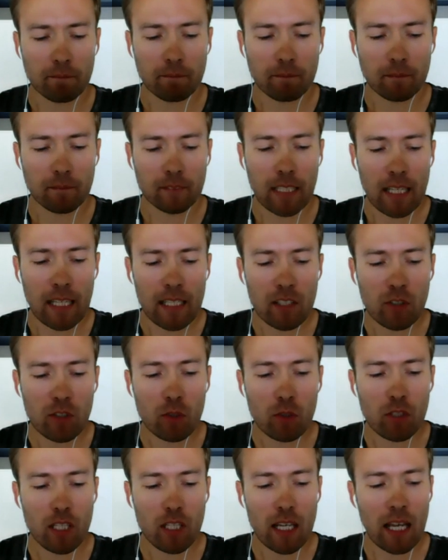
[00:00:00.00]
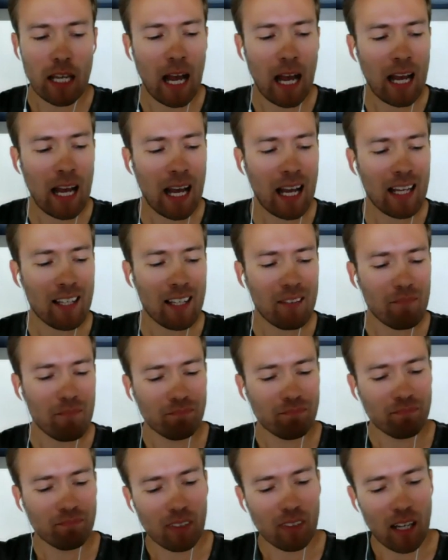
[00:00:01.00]
that is to say,
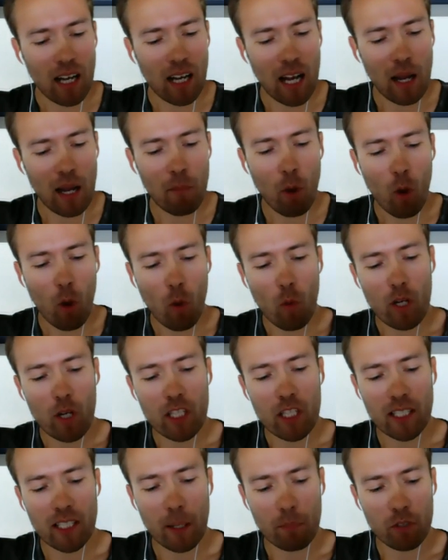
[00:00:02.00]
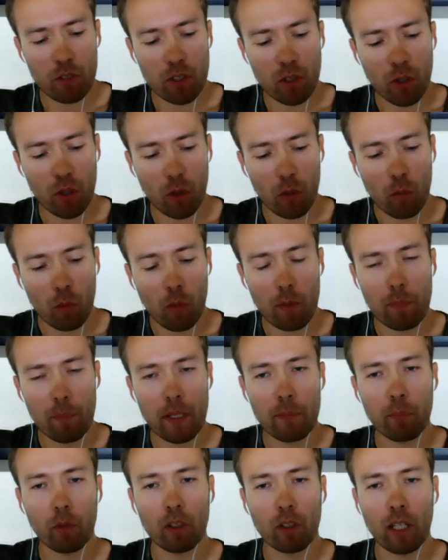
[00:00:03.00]
I'm always skeptical when
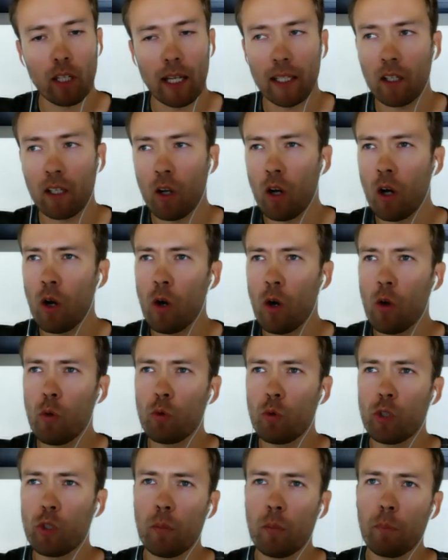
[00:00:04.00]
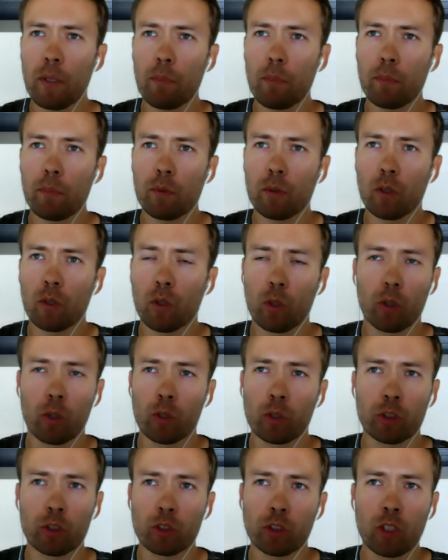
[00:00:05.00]
people like, oh, young people
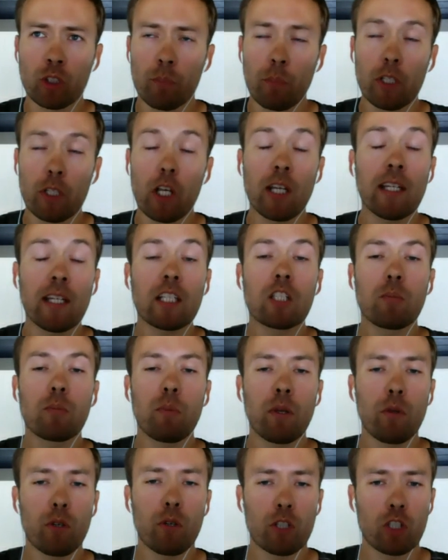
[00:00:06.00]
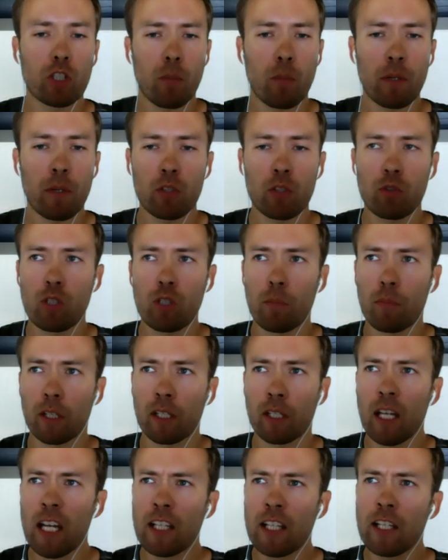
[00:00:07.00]
or somebody inexperienced coming to
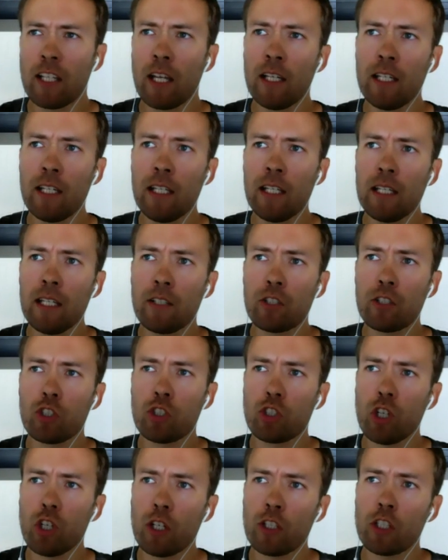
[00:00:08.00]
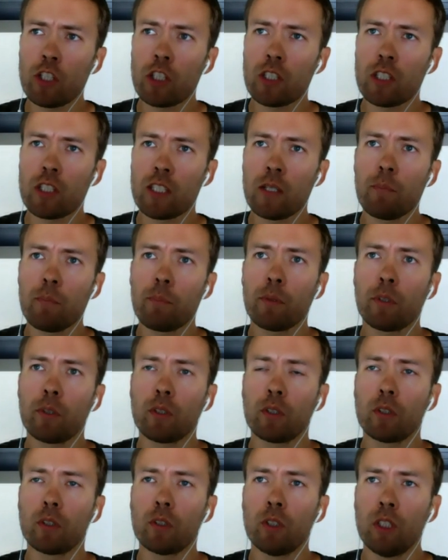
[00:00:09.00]
something, they need such
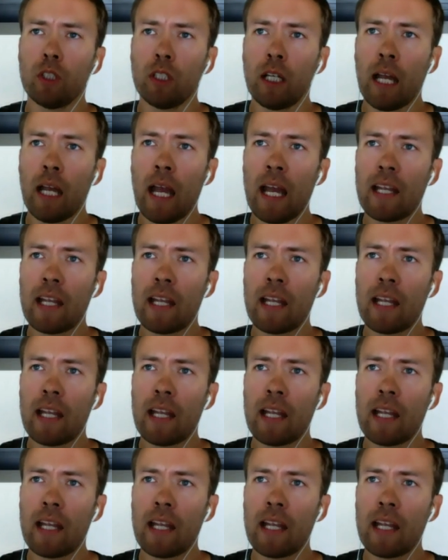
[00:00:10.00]
simple and